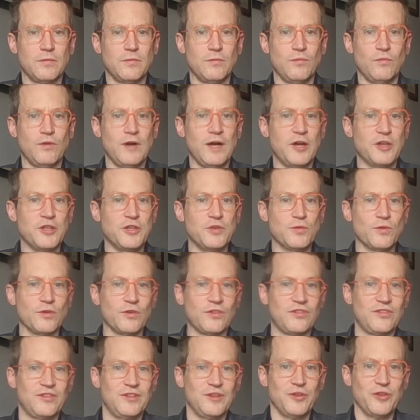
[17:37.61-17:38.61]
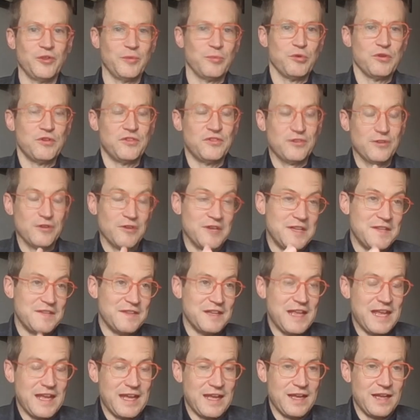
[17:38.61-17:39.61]
while you were still the prisoner in the
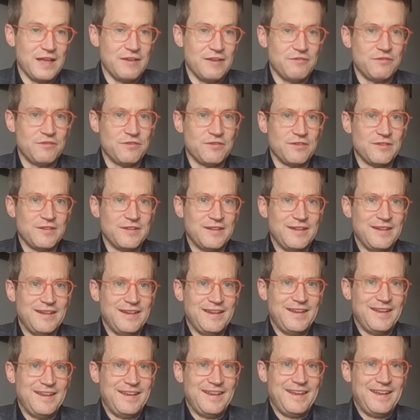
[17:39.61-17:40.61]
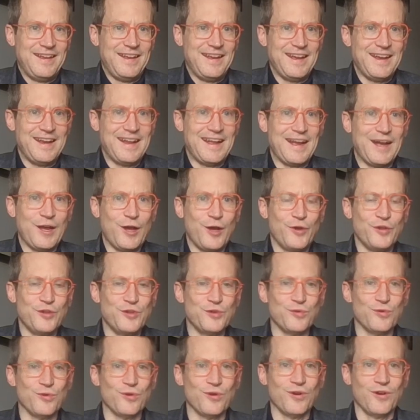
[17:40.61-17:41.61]
cave and how
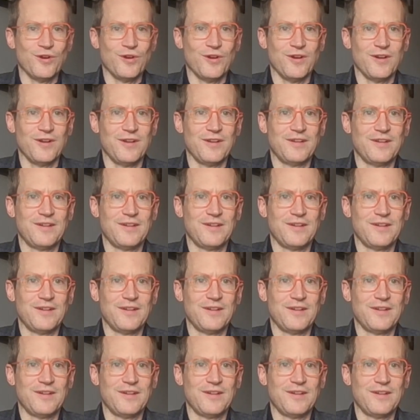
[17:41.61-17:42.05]
your